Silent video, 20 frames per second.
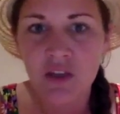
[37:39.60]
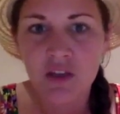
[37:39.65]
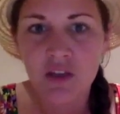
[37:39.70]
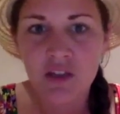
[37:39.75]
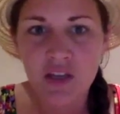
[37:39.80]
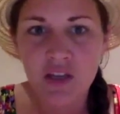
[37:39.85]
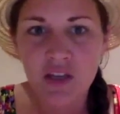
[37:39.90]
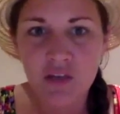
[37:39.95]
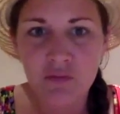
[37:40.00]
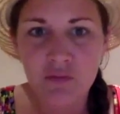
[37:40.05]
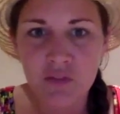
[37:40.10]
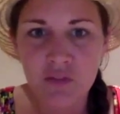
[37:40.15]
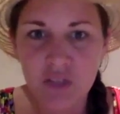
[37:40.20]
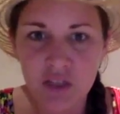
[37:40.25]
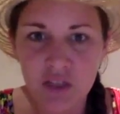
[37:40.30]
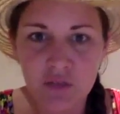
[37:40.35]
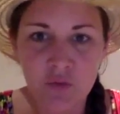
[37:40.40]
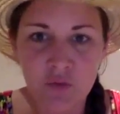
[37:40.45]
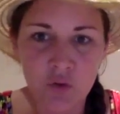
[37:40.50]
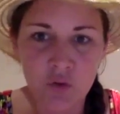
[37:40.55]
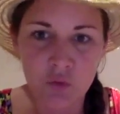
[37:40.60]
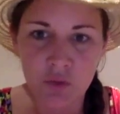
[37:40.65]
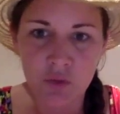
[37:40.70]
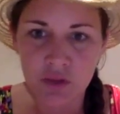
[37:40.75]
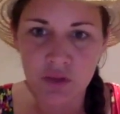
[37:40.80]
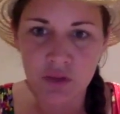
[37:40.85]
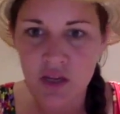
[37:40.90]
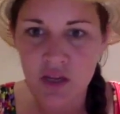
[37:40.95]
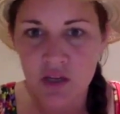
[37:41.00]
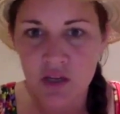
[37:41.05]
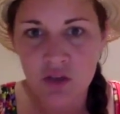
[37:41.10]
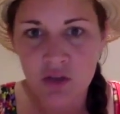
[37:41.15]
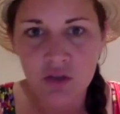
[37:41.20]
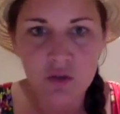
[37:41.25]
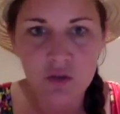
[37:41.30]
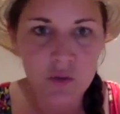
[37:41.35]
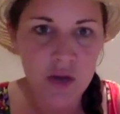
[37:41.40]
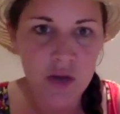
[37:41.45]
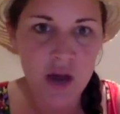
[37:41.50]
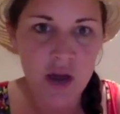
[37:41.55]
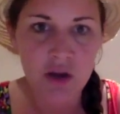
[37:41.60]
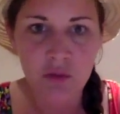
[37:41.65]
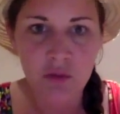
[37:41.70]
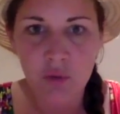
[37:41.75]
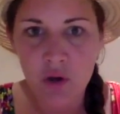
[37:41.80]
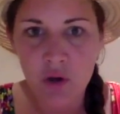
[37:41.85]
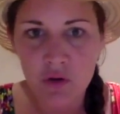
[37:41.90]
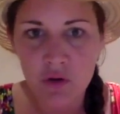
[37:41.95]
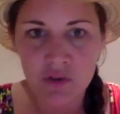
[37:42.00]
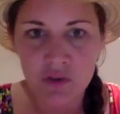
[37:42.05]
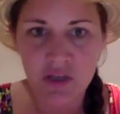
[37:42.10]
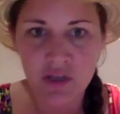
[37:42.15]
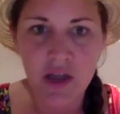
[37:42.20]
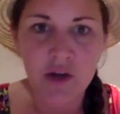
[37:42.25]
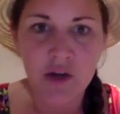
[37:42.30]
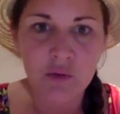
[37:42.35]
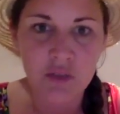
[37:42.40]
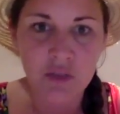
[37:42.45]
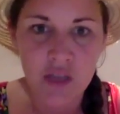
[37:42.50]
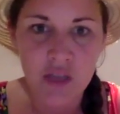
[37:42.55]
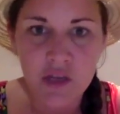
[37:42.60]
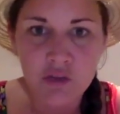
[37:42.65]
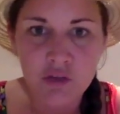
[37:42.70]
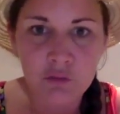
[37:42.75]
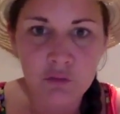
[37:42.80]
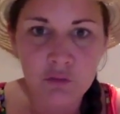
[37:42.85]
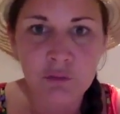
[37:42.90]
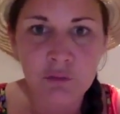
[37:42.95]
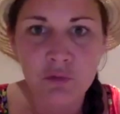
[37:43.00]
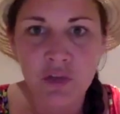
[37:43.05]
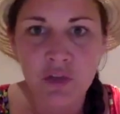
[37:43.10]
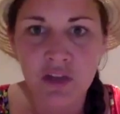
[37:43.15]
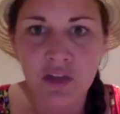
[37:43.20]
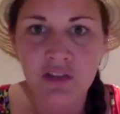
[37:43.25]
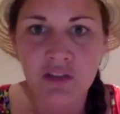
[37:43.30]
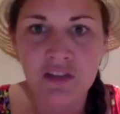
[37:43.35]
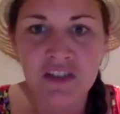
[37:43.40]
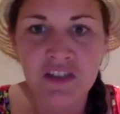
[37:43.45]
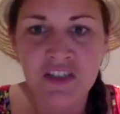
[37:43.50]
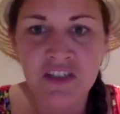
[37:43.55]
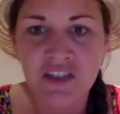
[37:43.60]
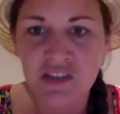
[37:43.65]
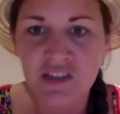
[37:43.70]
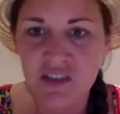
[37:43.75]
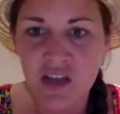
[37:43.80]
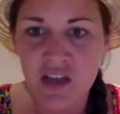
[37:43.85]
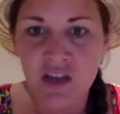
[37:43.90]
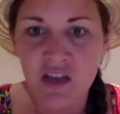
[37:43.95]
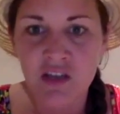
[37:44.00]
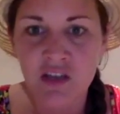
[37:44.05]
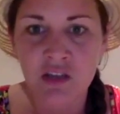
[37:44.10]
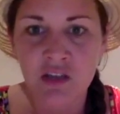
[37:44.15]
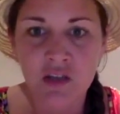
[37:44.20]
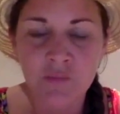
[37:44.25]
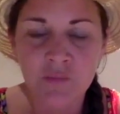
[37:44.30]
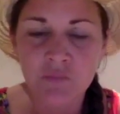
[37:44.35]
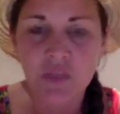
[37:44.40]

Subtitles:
get a feeling for what they do and how to post and how to engage with people, like Lindsay's saying.